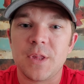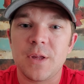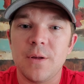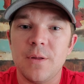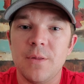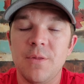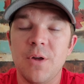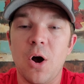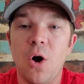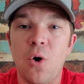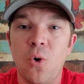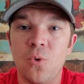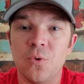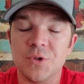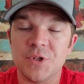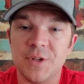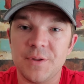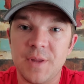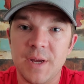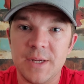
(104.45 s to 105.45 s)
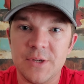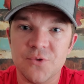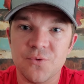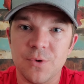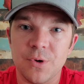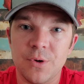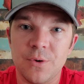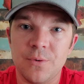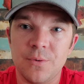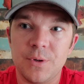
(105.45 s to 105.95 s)
the holes that they
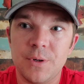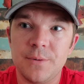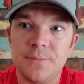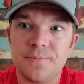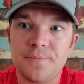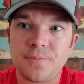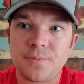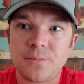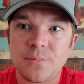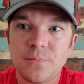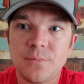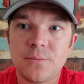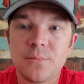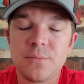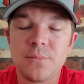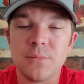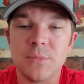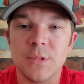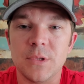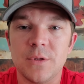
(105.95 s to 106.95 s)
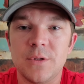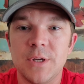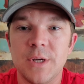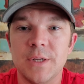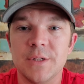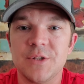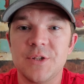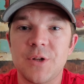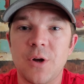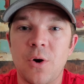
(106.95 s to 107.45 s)
drilled to
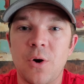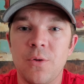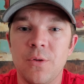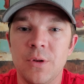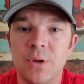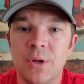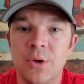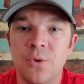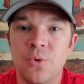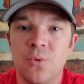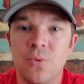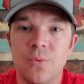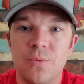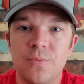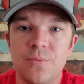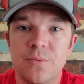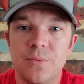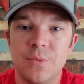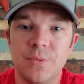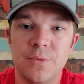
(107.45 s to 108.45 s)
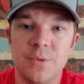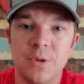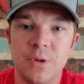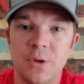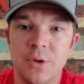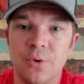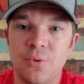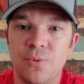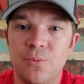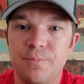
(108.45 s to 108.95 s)
install the
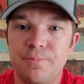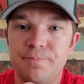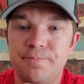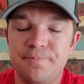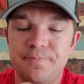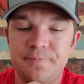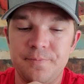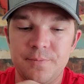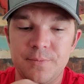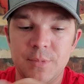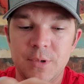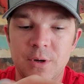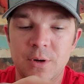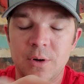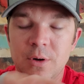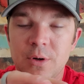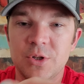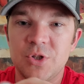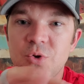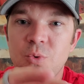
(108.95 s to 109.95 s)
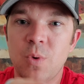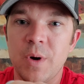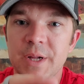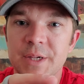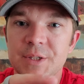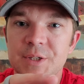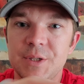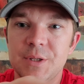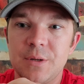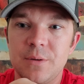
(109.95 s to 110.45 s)
little
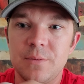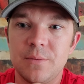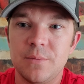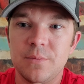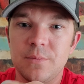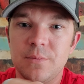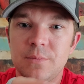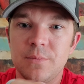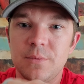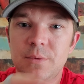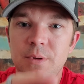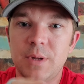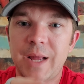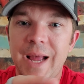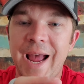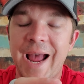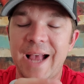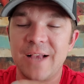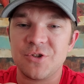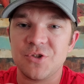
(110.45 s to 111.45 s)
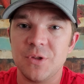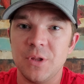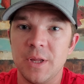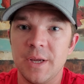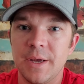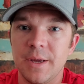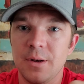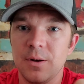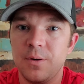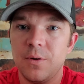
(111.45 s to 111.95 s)
twist hatch
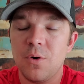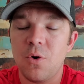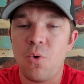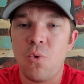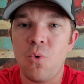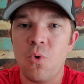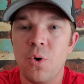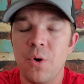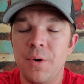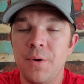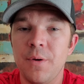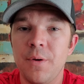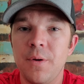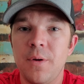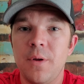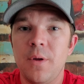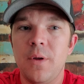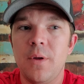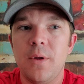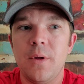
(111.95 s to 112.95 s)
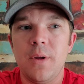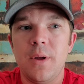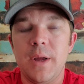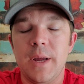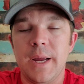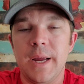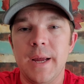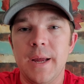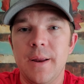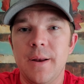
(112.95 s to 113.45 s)
lid on,
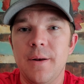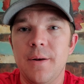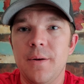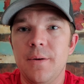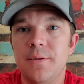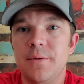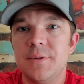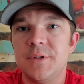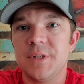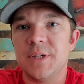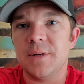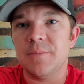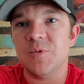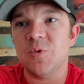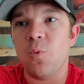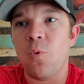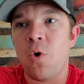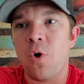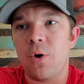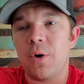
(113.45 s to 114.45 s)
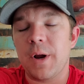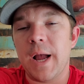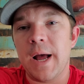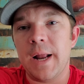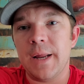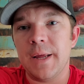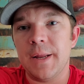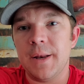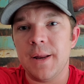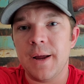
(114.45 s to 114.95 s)
and seems water
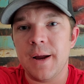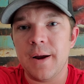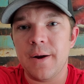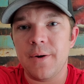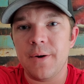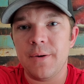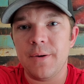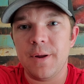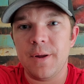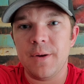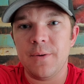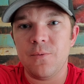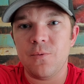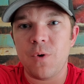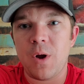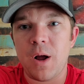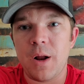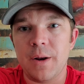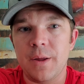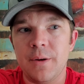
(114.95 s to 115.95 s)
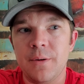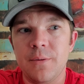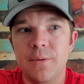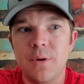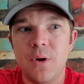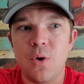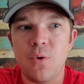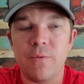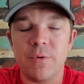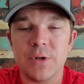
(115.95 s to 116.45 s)
got in there and rotted
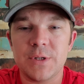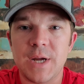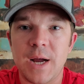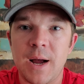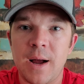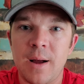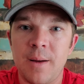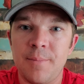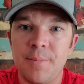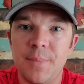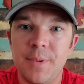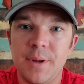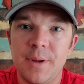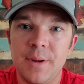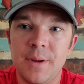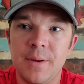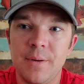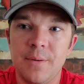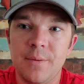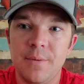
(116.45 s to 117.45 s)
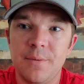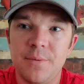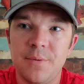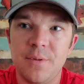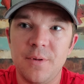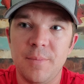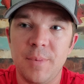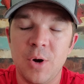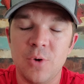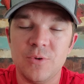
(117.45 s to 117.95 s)
over time, and
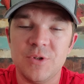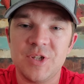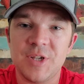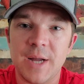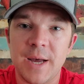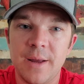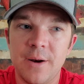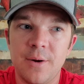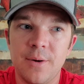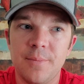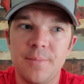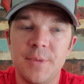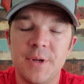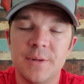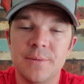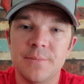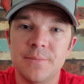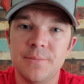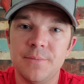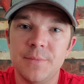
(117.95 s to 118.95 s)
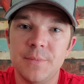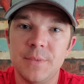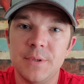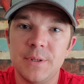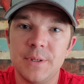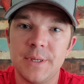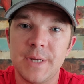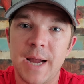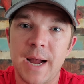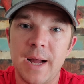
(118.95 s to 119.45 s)
the boat sat up, and
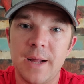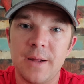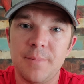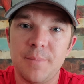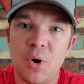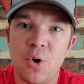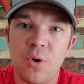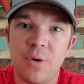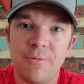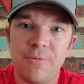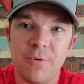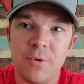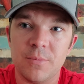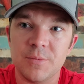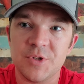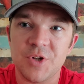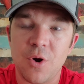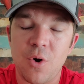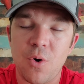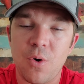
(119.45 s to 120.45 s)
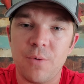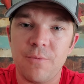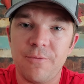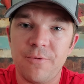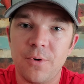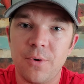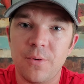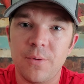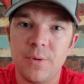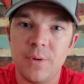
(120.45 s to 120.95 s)
guy bought it from his yard
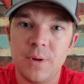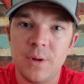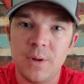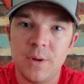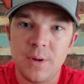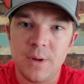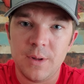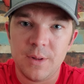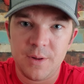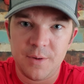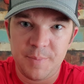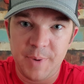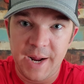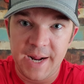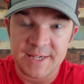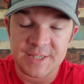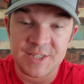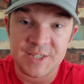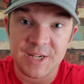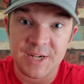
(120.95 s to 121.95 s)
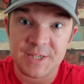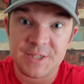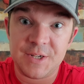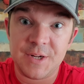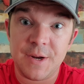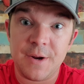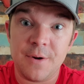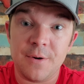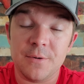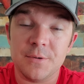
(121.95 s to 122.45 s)
for the past 6
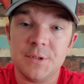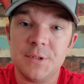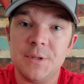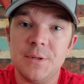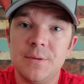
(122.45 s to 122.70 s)
years.